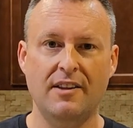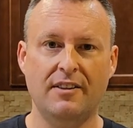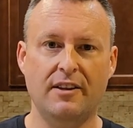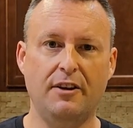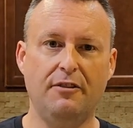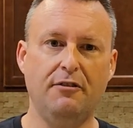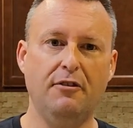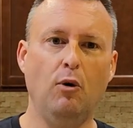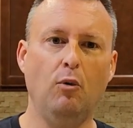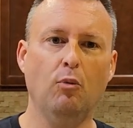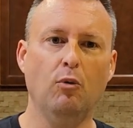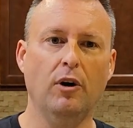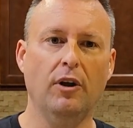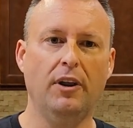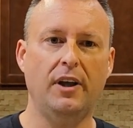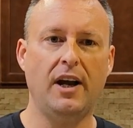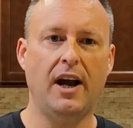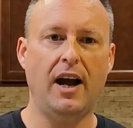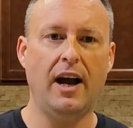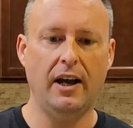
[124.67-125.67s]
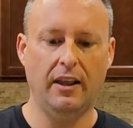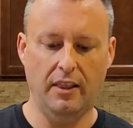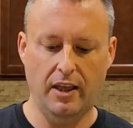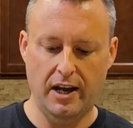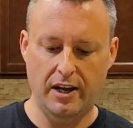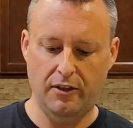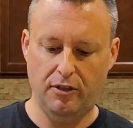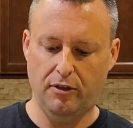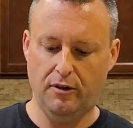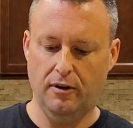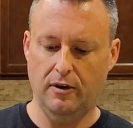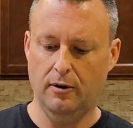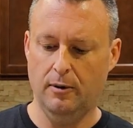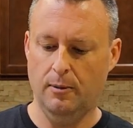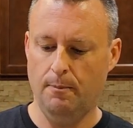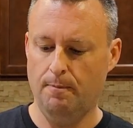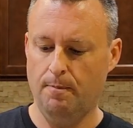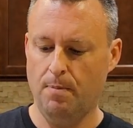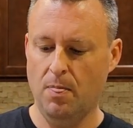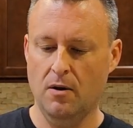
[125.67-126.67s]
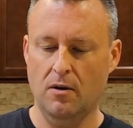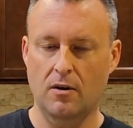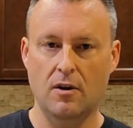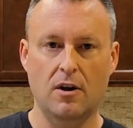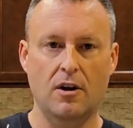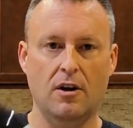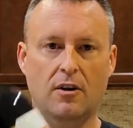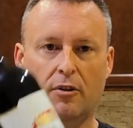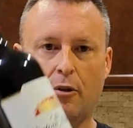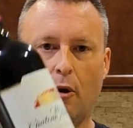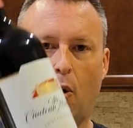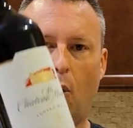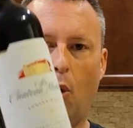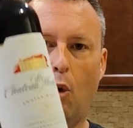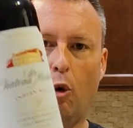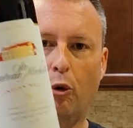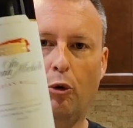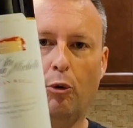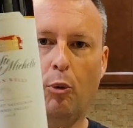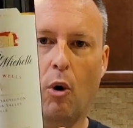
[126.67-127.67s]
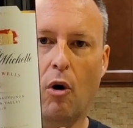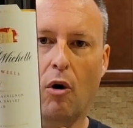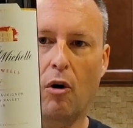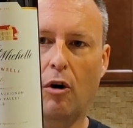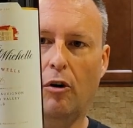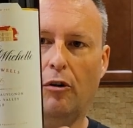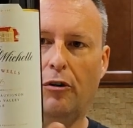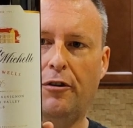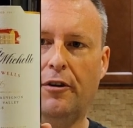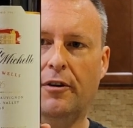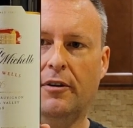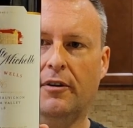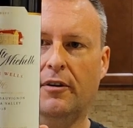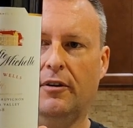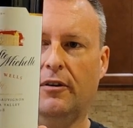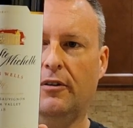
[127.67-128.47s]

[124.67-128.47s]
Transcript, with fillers: They still really highlight the, the old world.